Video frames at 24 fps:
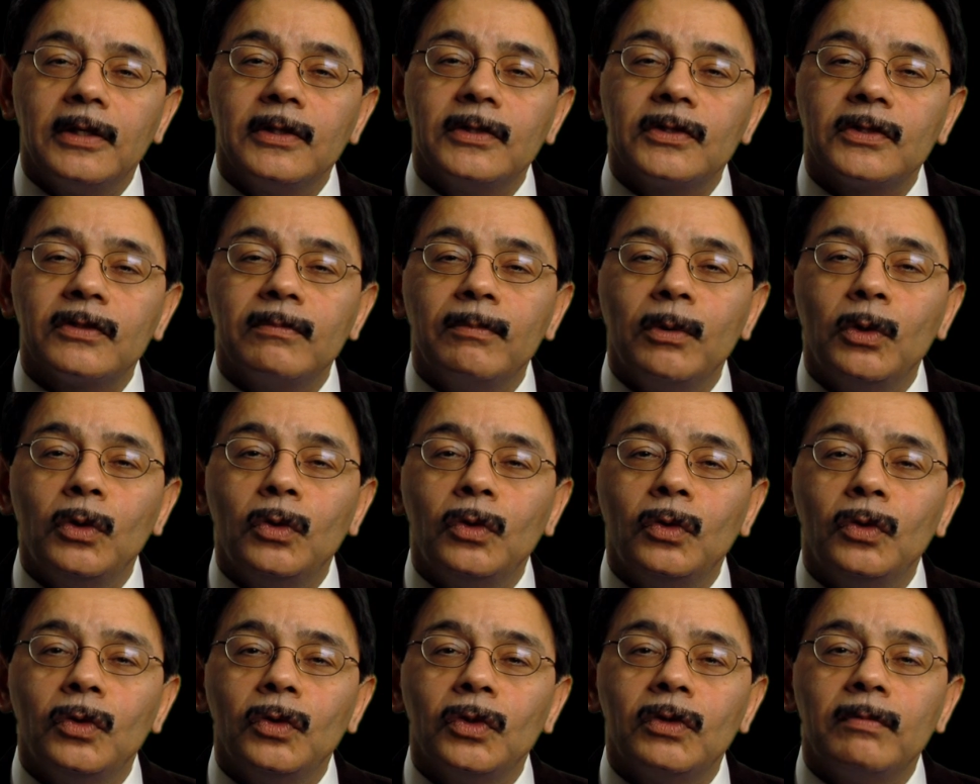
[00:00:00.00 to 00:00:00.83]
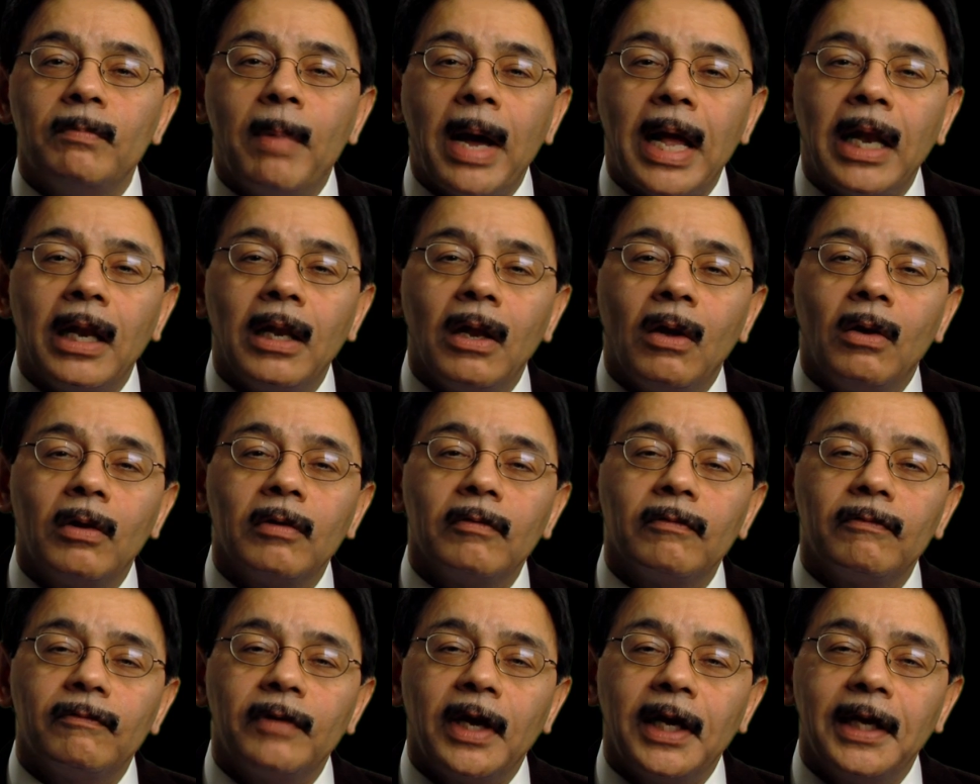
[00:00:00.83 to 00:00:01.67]
smoothed by
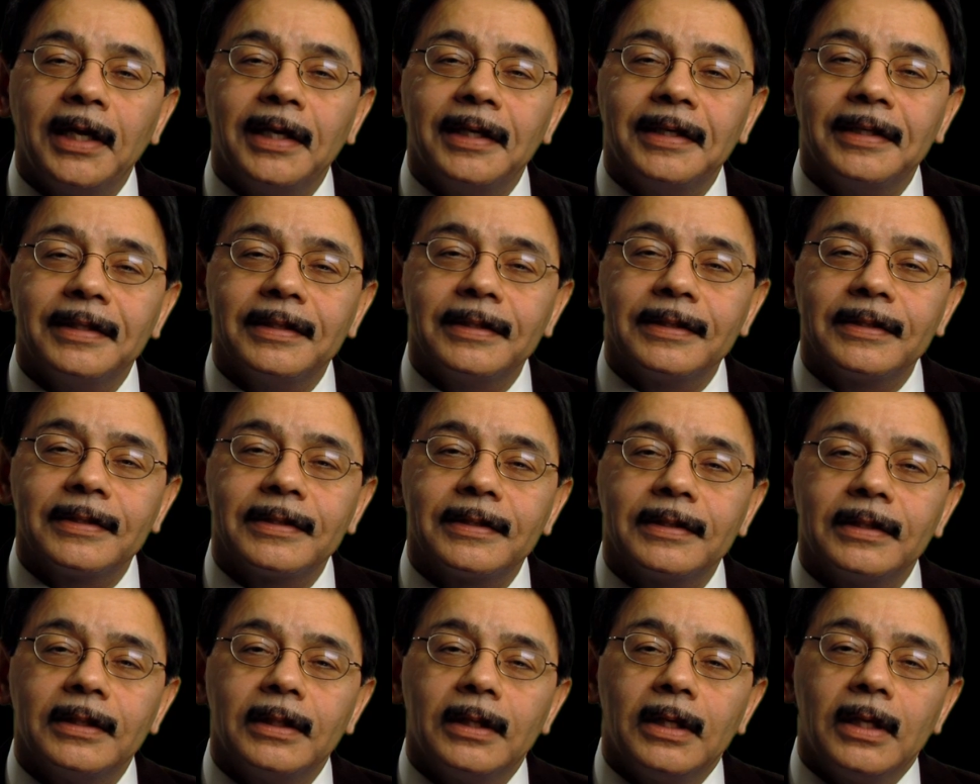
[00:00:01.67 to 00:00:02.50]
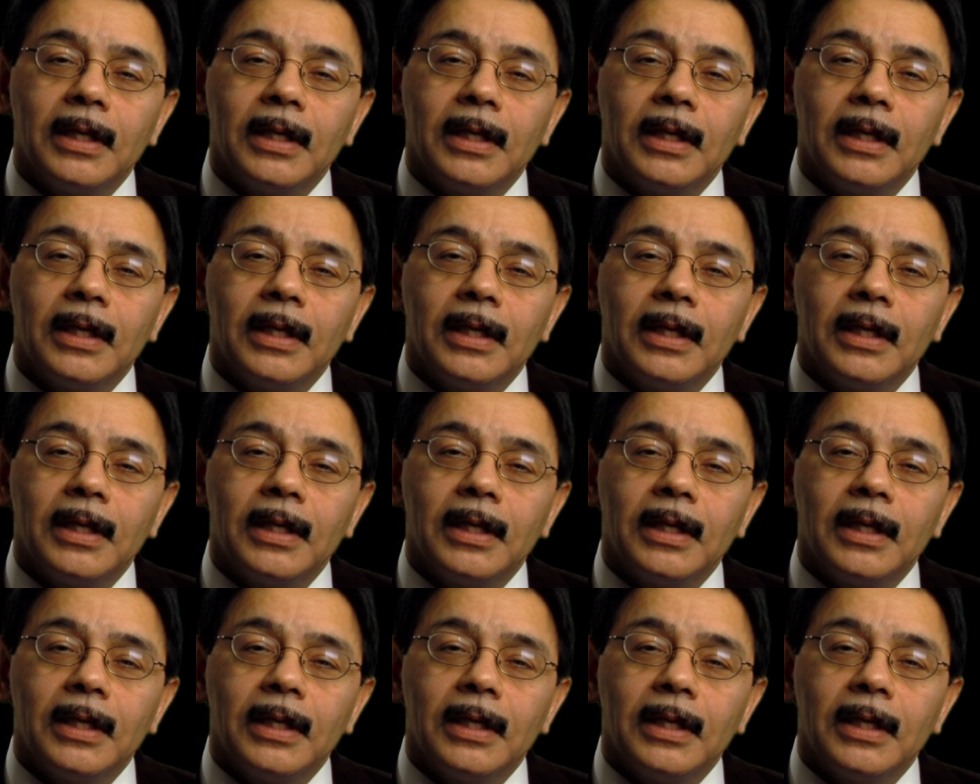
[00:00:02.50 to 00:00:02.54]
long fingers,